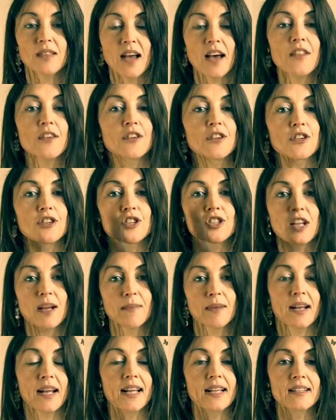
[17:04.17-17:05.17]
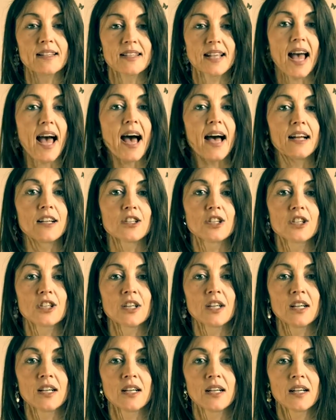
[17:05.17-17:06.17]
with others, Gemini and Sag.
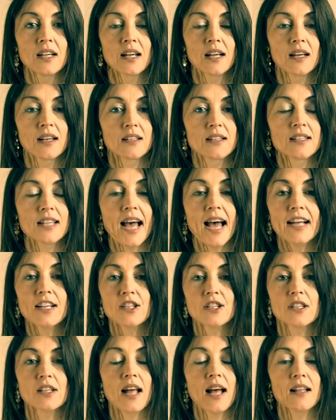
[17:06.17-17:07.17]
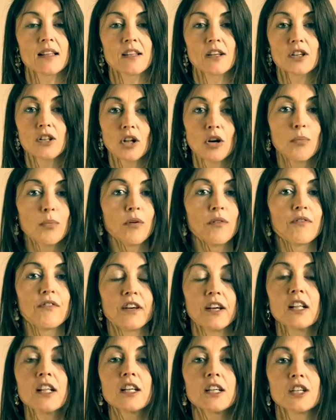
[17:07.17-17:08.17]
And Sag is the global
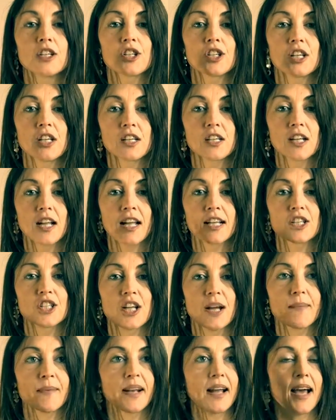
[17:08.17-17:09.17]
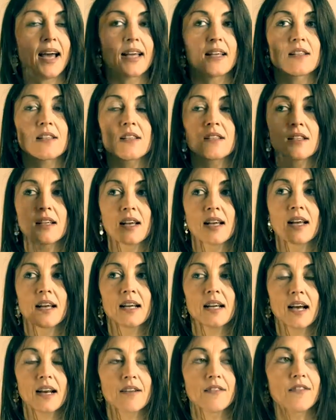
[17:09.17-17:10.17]
village, and Gemini's
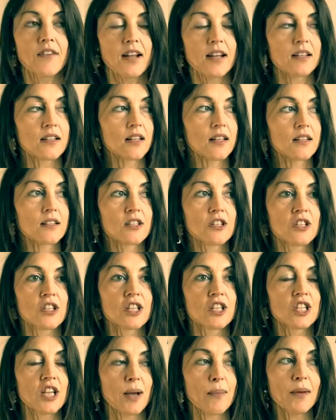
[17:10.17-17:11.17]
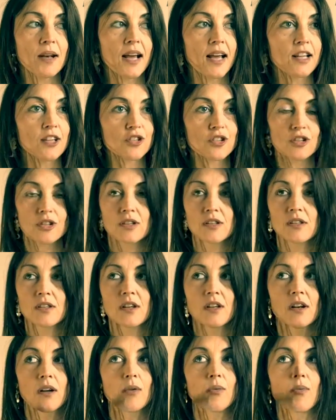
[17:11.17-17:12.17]
the Gemini is just,
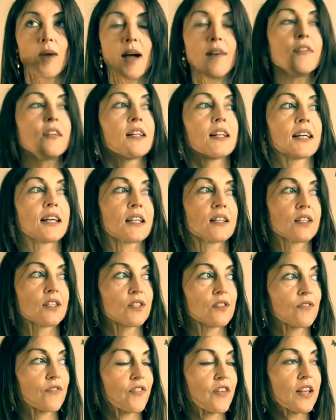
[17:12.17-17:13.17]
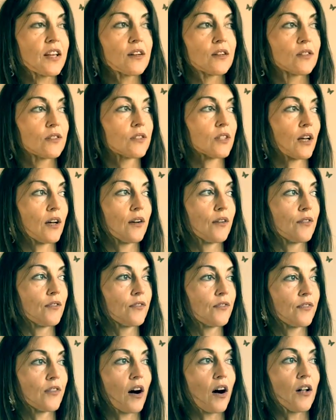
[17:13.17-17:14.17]
you know, reveling in this field
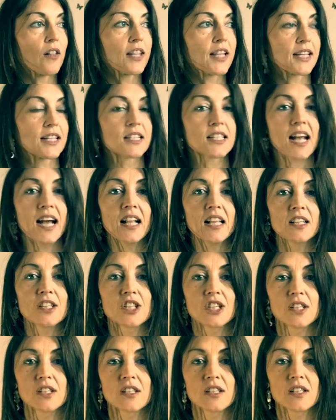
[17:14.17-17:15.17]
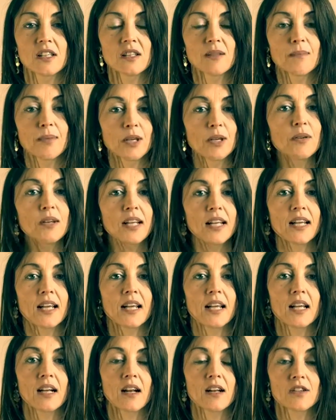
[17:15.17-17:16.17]
of all the intelligence and the
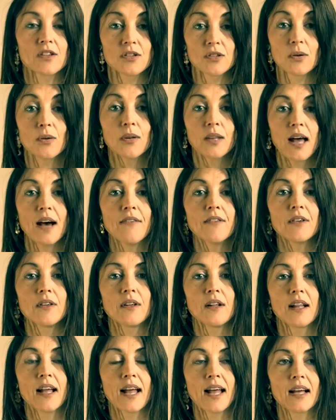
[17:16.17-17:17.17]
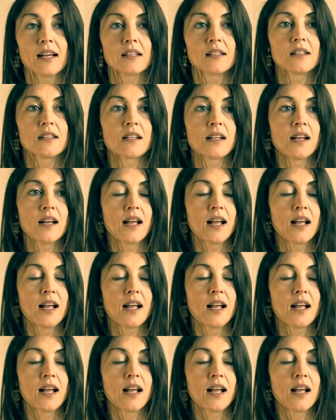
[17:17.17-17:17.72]
beauty and on a soul level and